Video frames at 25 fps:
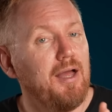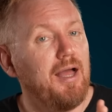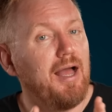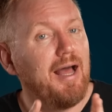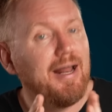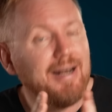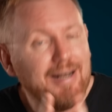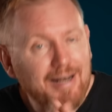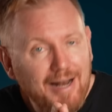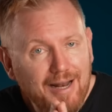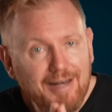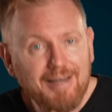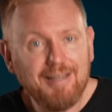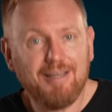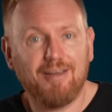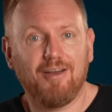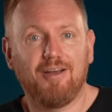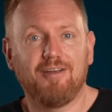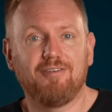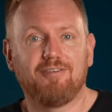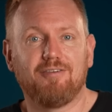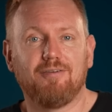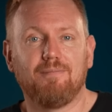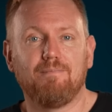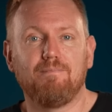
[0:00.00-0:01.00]
And in any
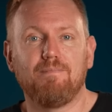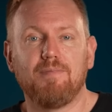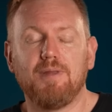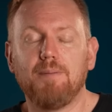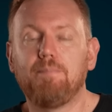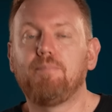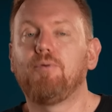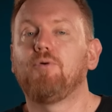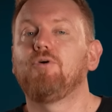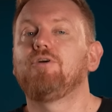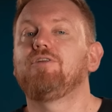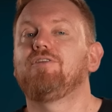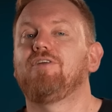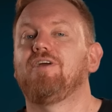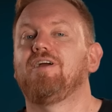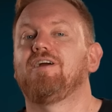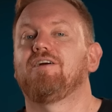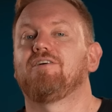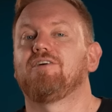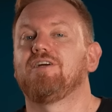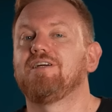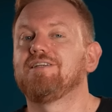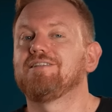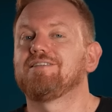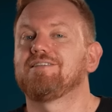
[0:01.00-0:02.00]
case, the point
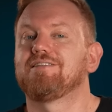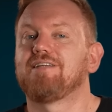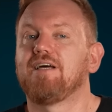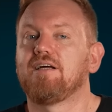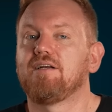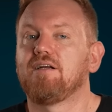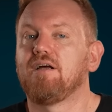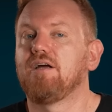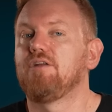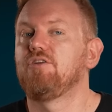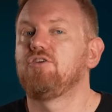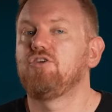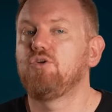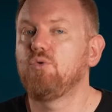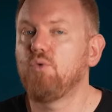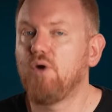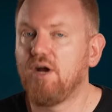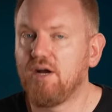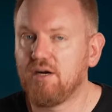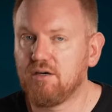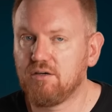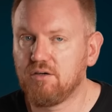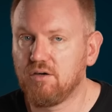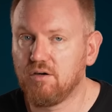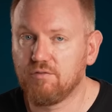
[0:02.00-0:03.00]
here is that a new
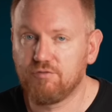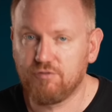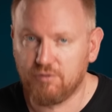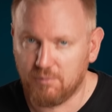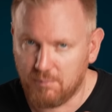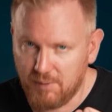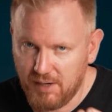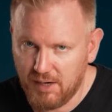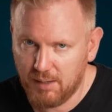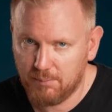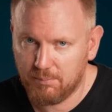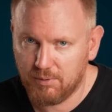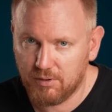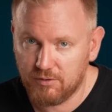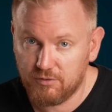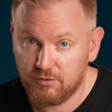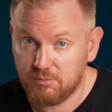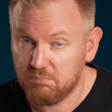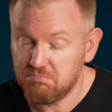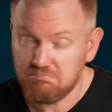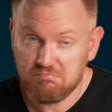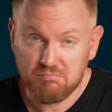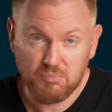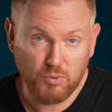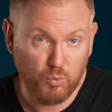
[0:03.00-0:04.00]
aircraft from Airbus,
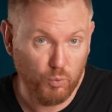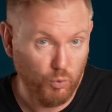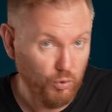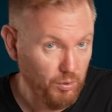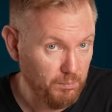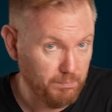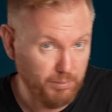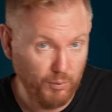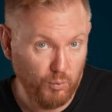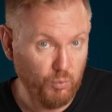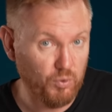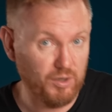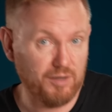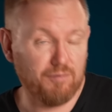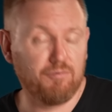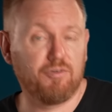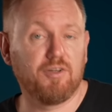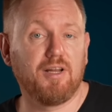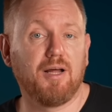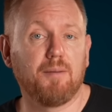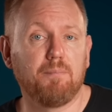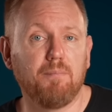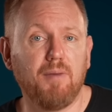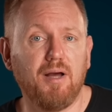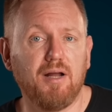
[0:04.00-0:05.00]
or Boeing for
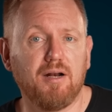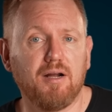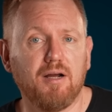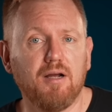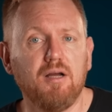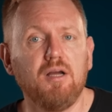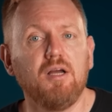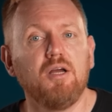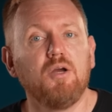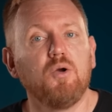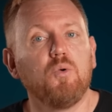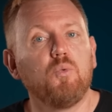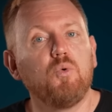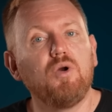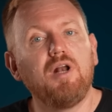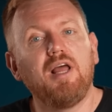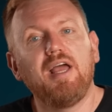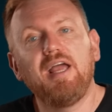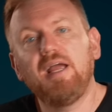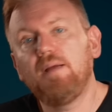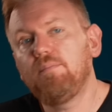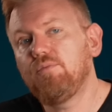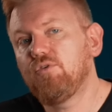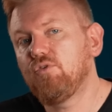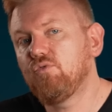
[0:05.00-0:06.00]
that matter, will
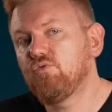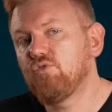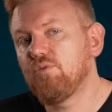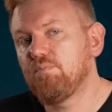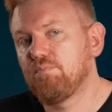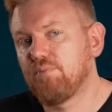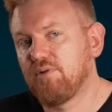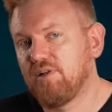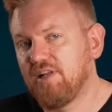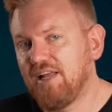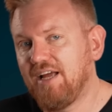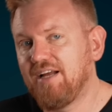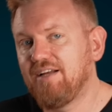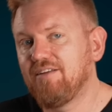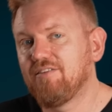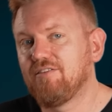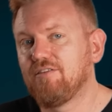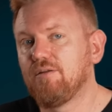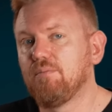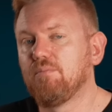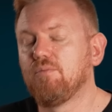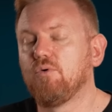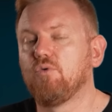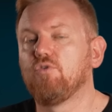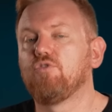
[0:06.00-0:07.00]
aim to replace
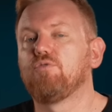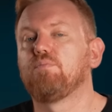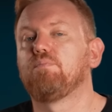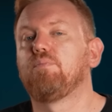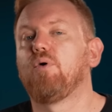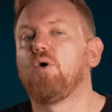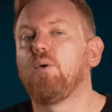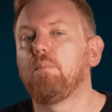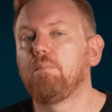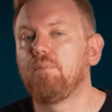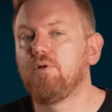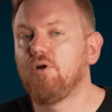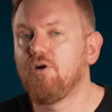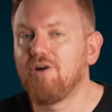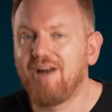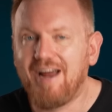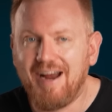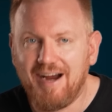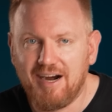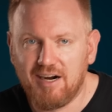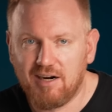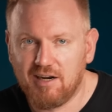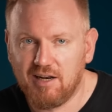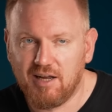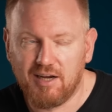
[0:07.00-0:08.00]
the most popular
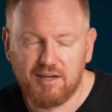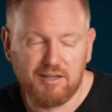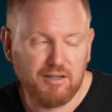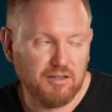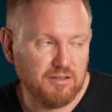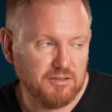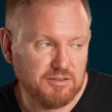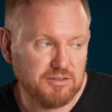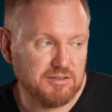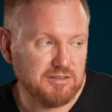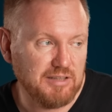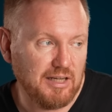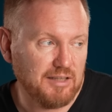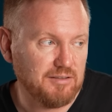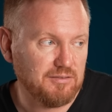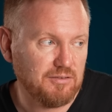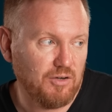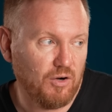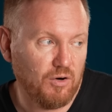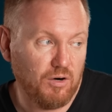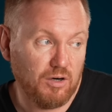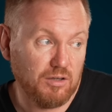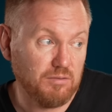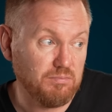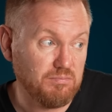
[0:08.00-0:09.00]
airliners that
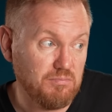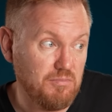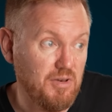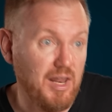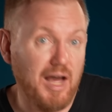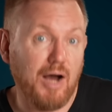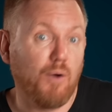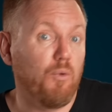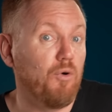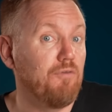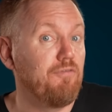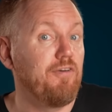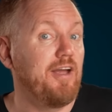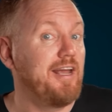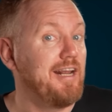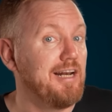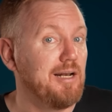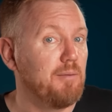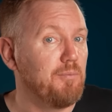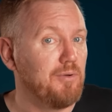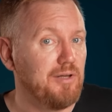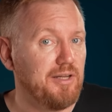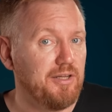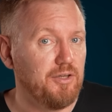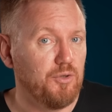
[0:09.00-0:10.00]
are now
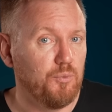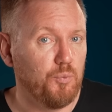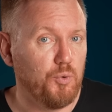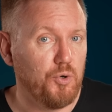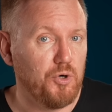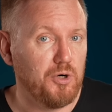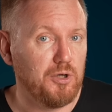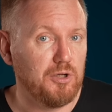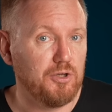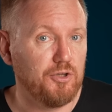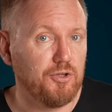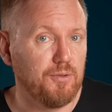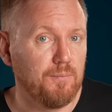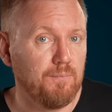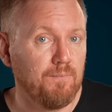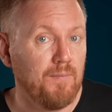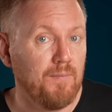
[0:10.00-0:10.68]
available in the world.